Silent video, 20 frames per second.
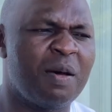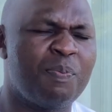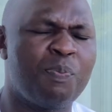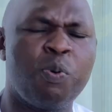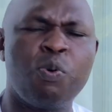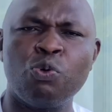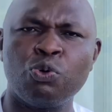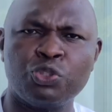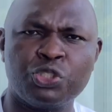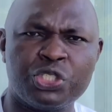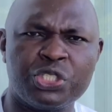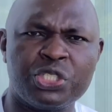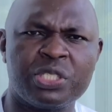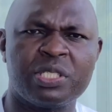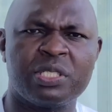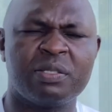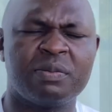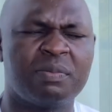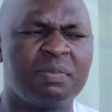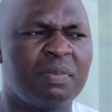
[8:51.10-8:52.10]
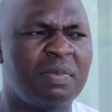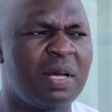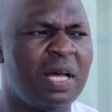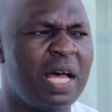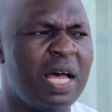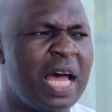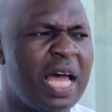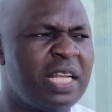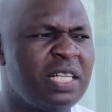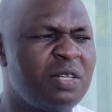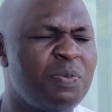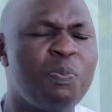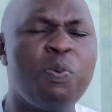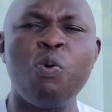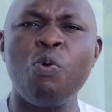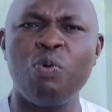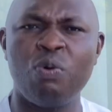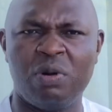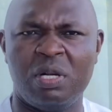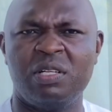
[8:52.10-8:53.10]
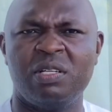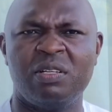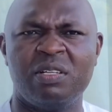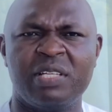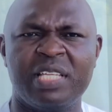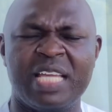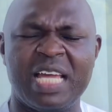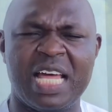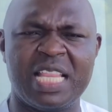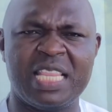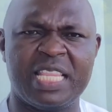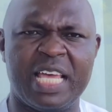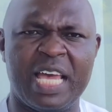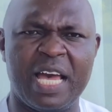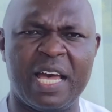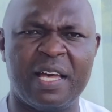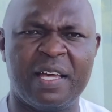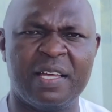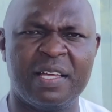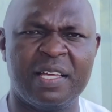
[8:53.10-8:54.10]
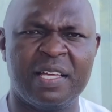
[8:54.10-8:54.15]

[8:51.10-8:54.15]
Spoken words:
push and pull here and there.